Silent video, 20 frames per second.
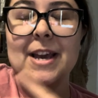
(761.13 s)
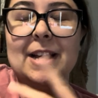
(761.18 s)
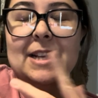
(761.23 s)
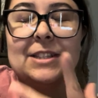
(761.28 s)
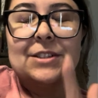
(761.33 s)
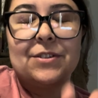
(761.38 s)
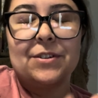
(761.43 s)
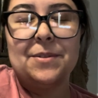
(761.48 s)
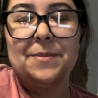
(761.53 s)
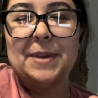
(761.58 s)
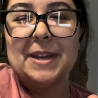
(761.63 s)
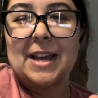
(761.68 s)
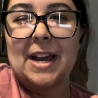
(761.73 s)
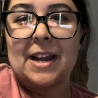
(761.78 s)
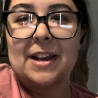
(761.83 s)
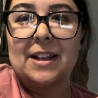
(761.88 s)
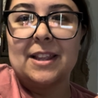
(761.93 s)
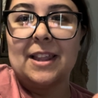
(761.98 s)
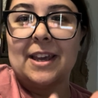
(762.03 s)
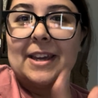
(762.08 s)
It's gonna be
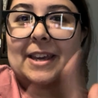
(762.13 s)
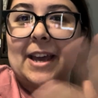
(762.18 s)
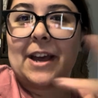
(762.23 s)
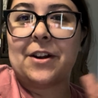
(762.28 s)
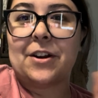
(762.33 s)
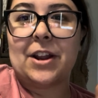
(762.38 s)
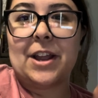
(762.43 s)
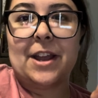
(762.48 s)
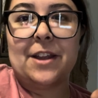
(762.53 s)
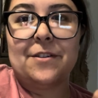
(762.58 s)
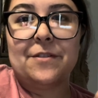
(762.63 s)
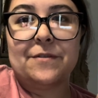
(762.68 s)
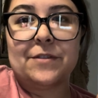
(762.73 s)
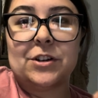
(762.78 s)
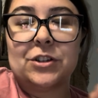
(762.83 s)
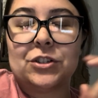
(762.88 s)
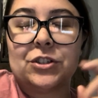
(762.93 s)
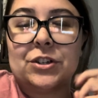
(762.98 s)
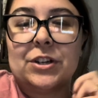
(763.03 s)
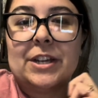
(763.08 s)
kind of like our
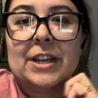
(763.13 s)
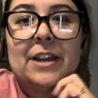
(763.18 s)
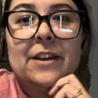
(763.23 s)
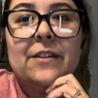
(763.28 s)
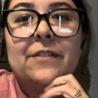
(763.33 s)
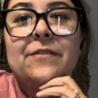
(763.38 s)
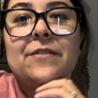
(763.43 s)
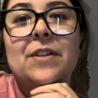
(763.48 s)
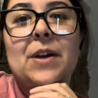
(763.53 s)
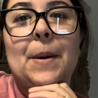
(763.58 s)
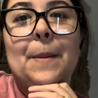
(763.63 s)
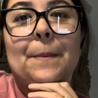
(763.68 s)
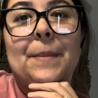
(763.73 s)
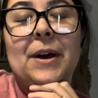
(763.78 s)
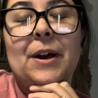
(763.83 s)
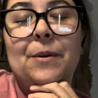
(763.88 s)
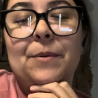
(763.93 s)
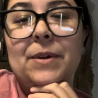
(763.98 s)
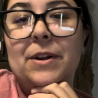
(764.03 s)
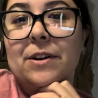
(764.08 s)
anniversary gift,
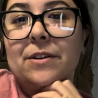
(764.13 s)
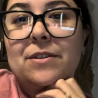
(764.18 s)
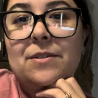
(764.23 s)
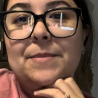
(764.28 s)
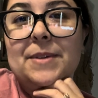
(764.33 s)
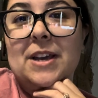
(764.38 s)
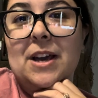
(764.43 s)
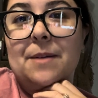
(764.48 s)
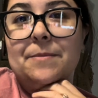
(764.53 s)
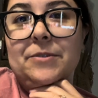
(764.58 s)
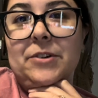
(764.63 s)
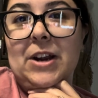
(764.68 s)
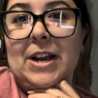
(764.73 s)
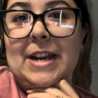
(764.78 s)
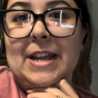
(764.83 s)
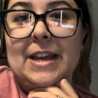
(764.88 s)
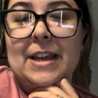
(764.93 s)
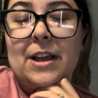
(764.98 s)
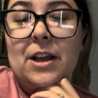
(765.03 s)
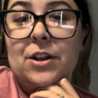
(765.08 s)
but we are gonna be
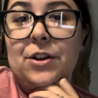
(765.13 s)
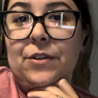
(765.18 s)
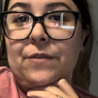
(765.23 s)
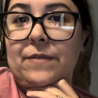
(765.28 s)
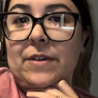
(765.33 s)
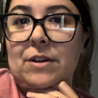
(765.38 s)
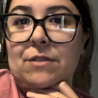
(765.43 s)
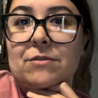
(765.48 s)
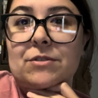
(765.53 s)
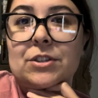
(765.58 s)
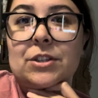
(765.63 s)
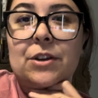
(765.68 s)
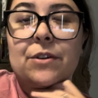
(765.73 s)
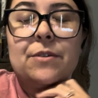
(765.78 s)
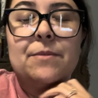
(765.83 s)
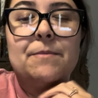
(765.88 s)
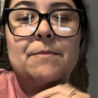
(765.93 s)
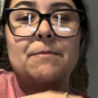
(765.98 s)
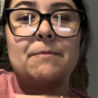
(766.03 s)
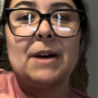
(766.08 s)
upgrading new phones. So
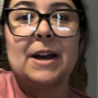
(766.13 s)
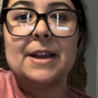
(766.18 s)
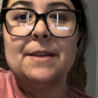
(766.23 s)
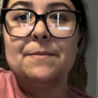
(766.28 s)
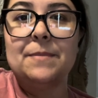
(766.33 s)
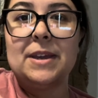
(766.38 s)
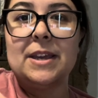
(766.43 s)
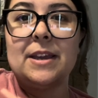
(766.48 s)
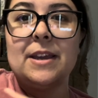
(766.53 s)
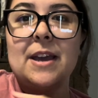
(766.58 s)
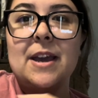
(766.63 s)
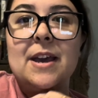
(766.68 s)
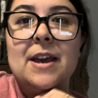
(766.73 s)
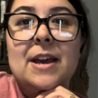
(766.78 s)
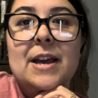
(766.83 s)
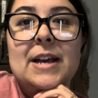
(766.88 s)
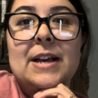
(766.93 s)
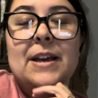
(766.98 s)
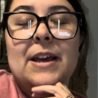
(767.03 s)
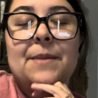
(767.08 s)
it might be
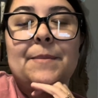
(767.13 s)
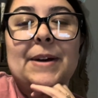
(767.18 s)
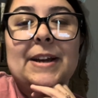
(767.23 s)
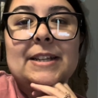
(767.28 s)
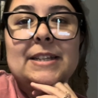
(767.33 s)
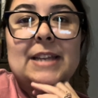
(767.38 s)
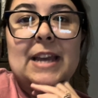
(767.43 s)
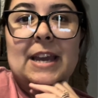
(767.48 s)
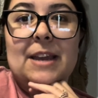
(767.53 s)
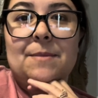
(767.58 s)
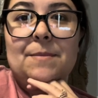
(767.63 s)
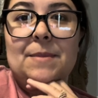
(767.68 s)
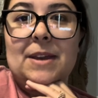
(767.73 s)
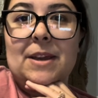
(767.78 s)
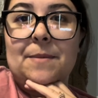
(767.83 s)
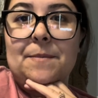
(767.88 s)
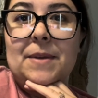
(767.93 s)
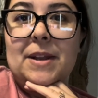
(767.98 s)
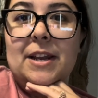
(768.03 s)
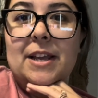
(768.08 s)
it might take me a
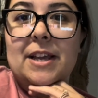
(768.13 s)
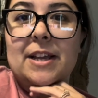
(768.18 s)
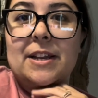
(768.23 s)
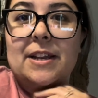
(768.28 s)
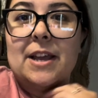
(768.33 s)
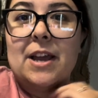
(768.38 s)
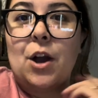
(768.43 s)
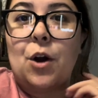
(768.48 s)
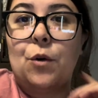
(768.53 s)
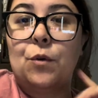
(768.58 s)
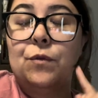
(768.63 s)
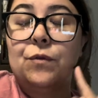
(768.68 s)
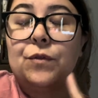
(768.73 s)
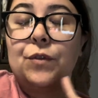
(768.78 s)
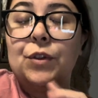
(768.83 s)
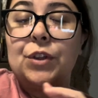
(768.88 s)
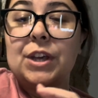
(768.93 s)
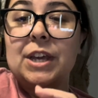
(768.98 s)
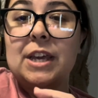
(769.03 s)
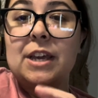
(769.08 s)
minute.
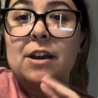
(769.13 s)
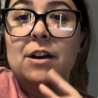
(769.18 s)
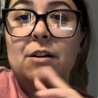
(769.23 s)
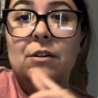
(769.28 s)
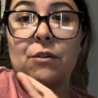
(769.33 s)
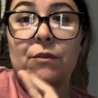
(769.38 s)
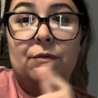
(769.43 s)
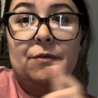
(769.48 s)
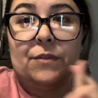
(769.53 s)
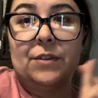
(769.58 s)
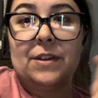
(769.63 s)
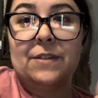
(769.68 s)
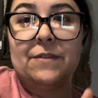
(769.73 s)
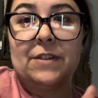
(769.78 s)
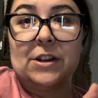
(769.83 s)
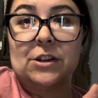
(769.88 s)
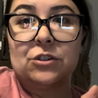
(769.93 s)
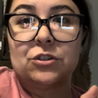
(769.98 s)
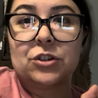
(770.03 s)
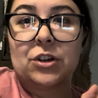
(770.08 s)
Hopefully, hopefully,
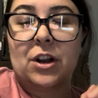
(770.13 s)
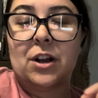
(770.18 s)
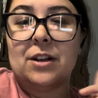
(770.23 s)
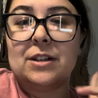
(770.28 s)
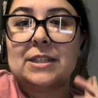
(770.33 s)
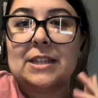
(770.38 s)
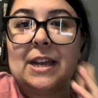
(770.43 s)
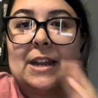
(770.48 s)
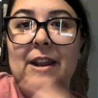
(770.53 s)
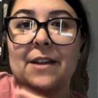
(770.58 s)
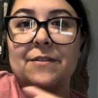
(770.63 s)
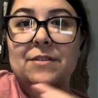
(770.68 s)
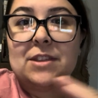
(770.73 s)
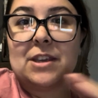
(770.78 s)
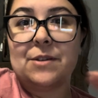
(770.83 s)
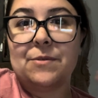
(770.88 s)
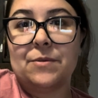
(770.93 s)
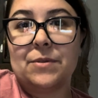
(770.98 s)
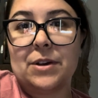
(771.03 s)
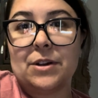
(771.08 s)
fingers crossed that
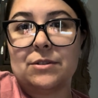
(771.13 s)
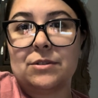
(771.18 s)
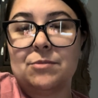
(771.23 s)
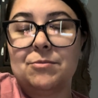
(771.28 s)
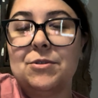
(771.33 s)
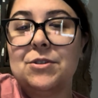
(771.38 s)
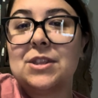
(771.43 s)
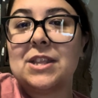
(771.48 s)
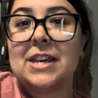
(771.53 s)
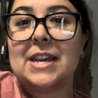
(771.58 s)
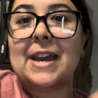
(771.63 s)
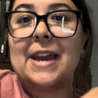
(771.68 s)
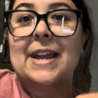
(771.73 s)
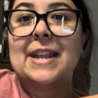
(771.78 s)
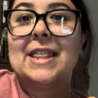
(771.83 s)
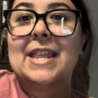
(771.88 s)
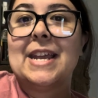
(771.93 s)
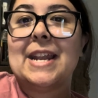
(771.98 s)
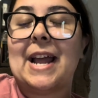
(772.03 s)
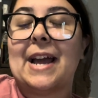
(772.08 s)
everything will go smoothly
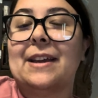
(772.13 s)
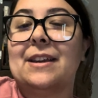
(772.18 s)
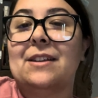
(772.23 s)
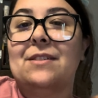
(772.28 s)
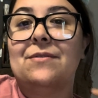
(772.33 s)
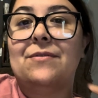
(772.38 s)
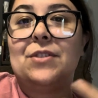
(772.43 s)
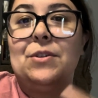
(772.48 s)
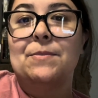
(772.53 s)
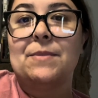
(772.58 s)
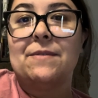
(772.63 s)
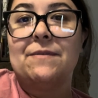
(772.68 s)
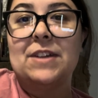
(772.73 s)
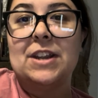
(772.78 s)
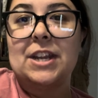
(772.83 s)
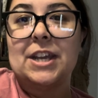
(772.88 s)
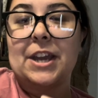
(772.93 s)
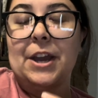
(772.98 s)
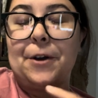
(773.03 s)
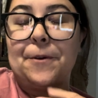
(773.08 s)
and then I can film a
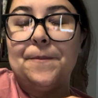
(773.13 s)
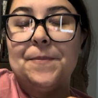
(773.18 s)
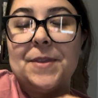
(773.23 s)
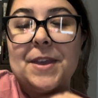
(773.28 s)
video.